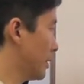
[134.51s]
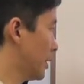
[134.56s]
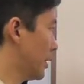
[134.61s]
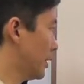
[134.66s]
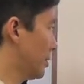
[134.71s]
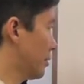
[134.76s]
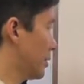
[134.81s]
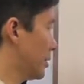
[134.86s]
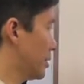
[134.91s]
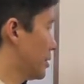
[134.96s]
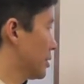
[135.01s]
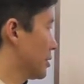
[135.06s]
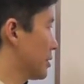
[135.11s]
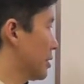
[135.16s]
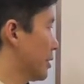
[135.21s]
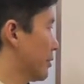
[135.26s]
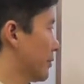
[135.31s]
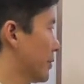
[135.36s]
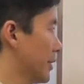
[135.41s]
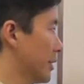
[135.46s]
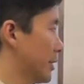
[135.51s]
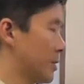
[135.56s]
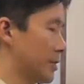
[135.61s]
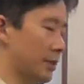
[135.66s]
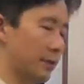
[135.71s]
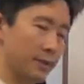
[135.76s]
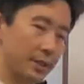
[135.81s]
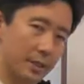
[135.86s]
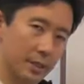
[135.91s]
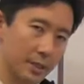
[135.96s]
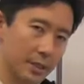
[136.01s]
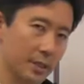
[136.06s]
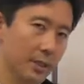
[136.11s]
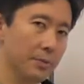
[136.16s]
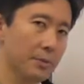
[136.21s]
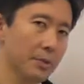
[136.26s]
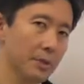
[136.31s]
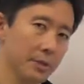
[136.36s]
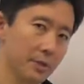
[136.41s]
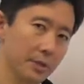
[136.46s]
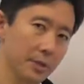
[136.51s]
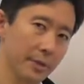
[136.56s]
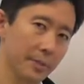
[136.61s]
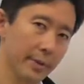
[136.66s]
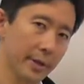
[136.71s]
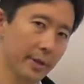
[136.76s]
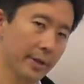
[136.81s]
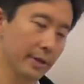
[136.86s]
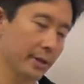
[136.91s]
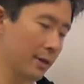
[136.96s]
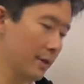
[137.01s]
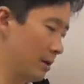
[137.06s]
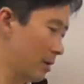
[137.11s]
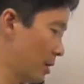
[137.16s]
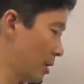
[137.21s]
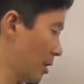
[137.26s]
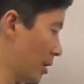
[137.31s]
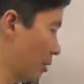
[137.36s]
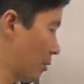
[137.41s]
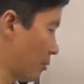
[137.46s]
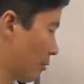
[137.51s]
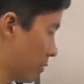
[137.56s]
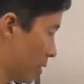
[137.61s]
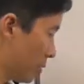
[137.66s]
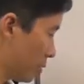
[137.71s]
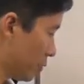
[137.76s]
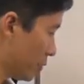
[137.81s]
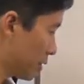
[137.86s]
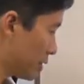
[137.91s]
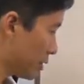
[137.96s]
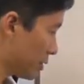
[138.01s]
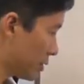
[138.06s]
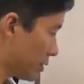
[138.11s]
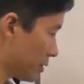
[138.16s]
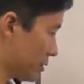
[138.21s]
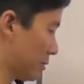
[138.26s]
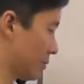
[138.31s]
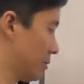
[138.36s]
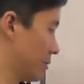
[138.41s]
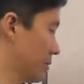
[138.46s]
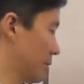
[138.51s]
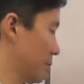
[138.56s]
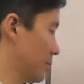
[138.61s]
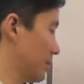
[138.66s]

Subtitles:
in order to solve this using the substitution method? What would you do